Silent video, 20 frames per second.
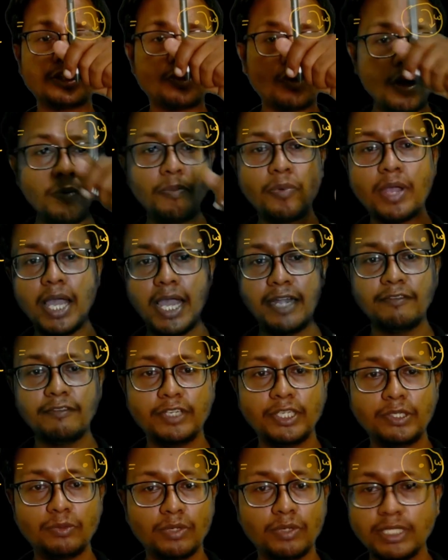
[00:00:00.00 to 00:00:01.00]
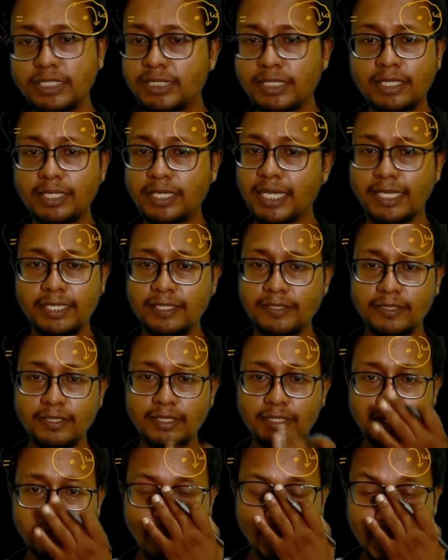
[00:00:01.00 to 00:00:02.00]
top and v towards right.
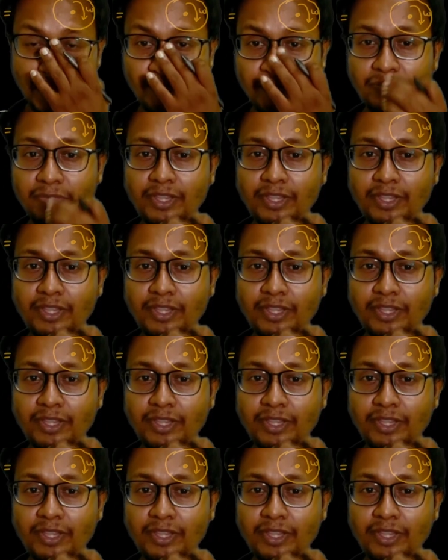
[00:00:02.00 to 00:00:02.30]
Okay.